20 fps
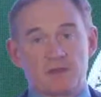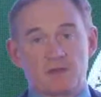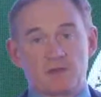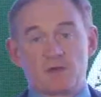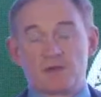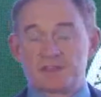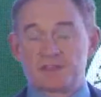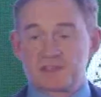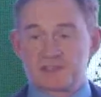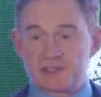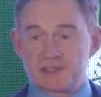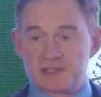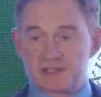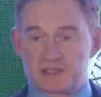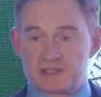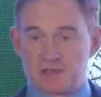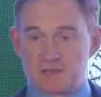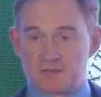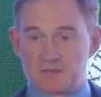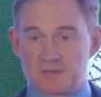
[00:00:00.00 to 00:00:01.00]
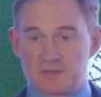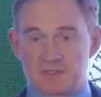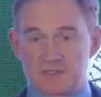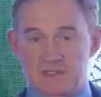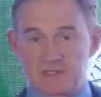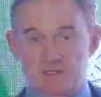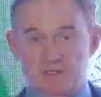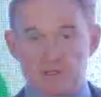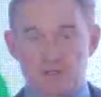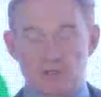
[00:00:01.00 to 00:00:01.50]

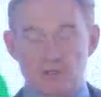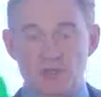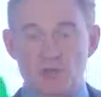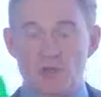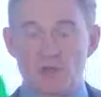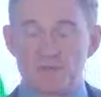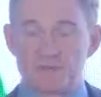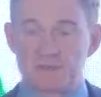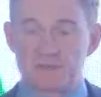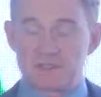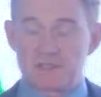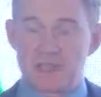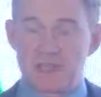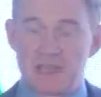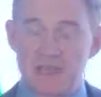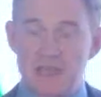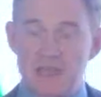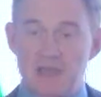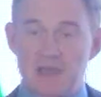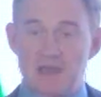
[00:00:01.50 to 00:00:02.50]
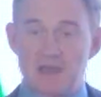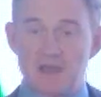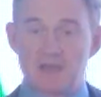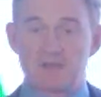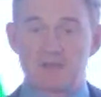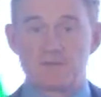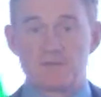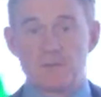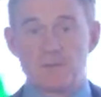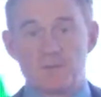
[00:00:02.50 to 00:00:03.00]
criticisms that you often hear
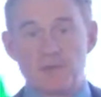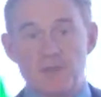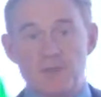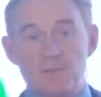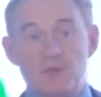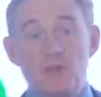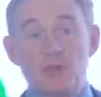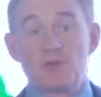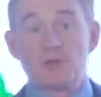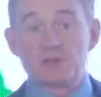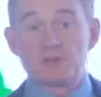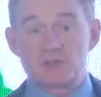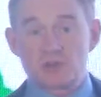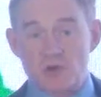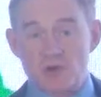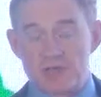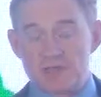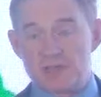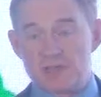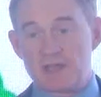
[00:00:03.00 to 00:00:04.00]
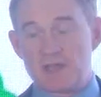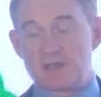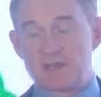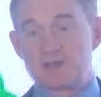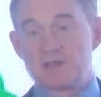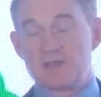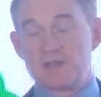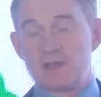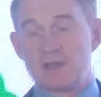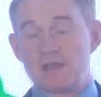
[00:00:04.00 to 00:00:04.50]
from people who are trading
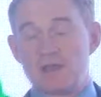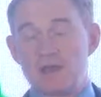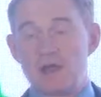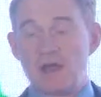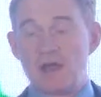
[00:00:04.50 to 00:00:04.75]
under